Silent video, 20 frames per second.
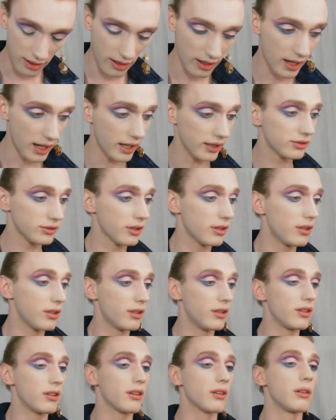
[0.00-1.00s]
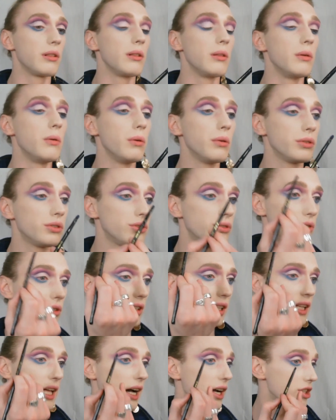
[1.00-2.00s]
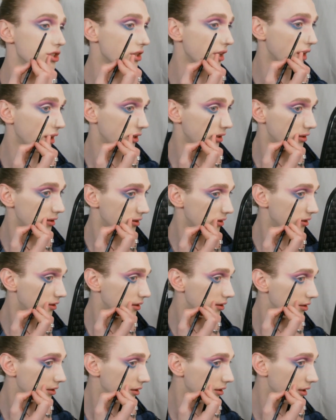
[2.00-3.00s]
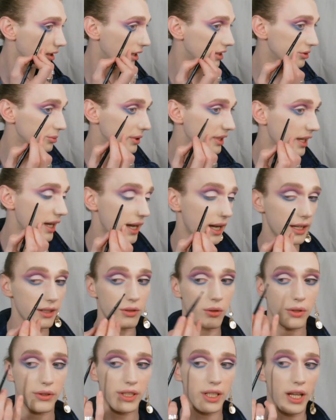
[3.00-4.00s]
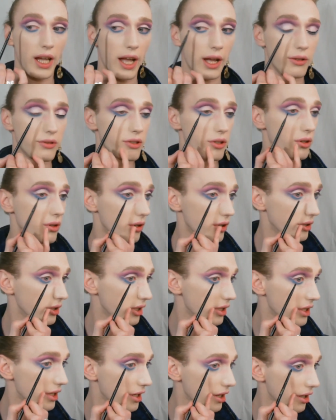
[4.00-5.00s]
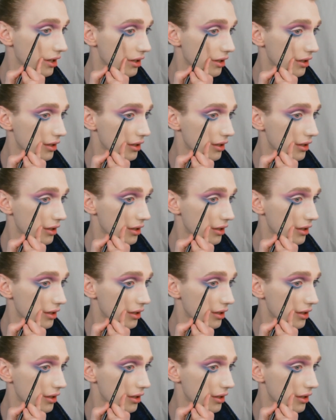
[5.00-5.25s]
as close to the lash line as we can on the outer corner here,